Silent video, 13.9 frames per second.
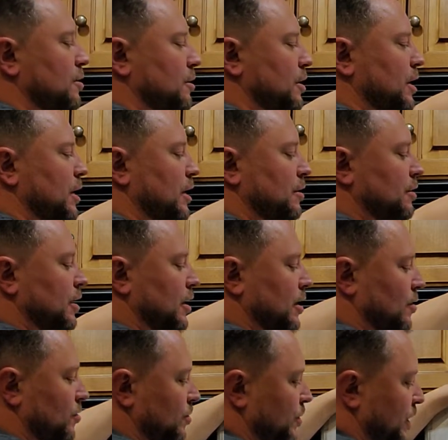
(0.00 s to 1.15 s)
Okay, there
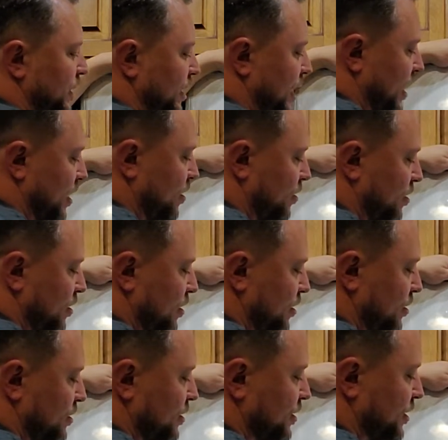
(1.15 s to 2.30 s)
would be now
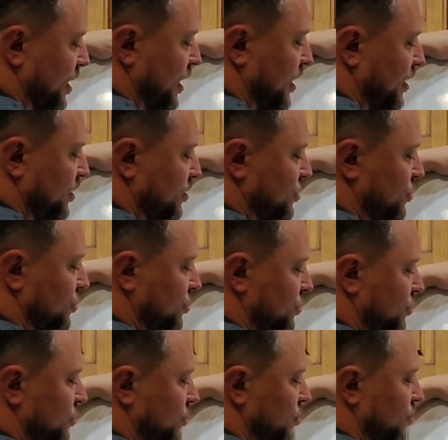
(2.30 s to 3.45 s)
stage
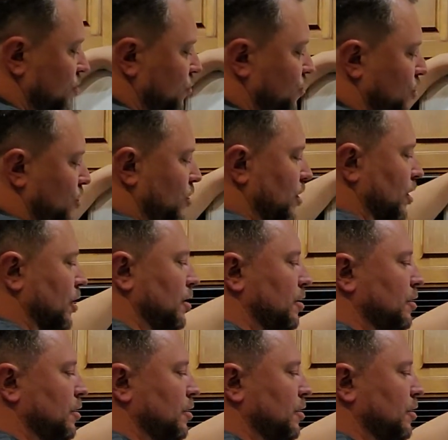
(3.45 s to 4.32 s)
four.